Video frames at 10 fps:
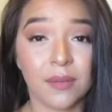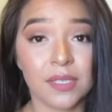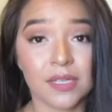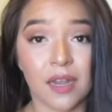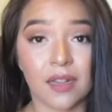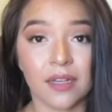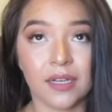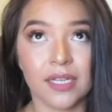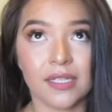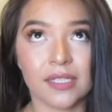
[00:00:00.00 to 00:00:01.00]
the toddler
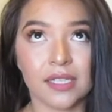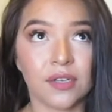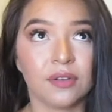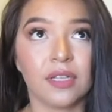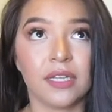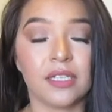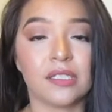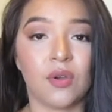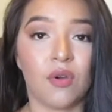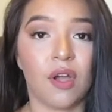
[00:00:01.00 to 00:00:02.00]
is literally
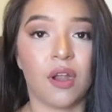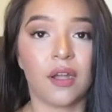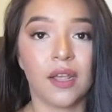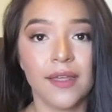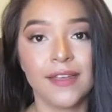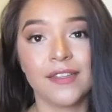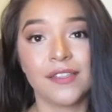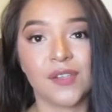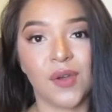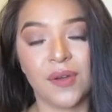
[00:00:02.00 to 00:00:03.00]
so hard.
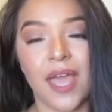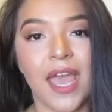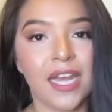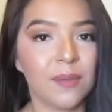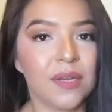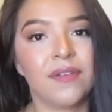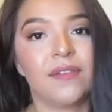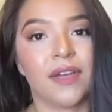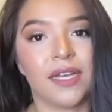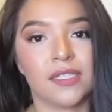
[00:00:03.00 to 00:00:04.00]
So any bit of
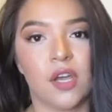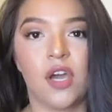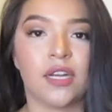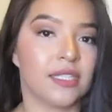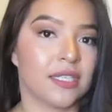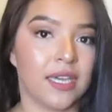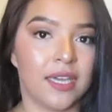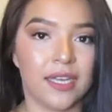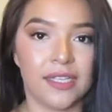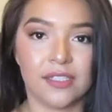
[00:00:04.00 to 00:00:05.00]
advice,
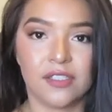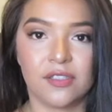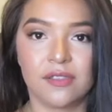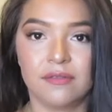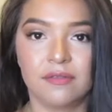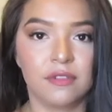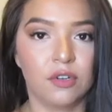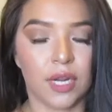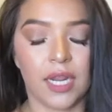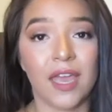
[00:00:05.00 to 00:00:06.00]
honestly, is
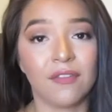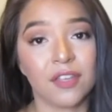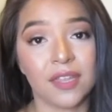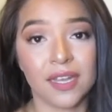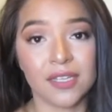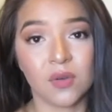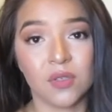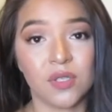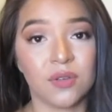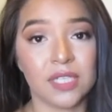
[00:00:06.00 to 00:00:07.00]
great. Everything I
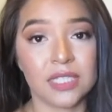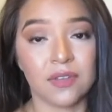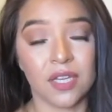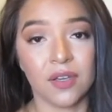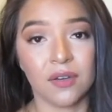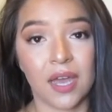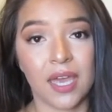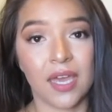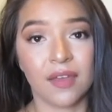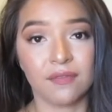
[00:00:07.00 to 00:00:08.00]
told you in this video, I
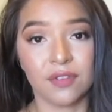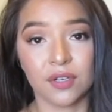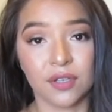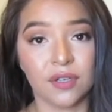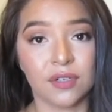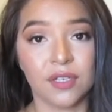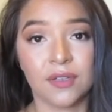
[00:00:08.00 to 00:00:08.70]
have learned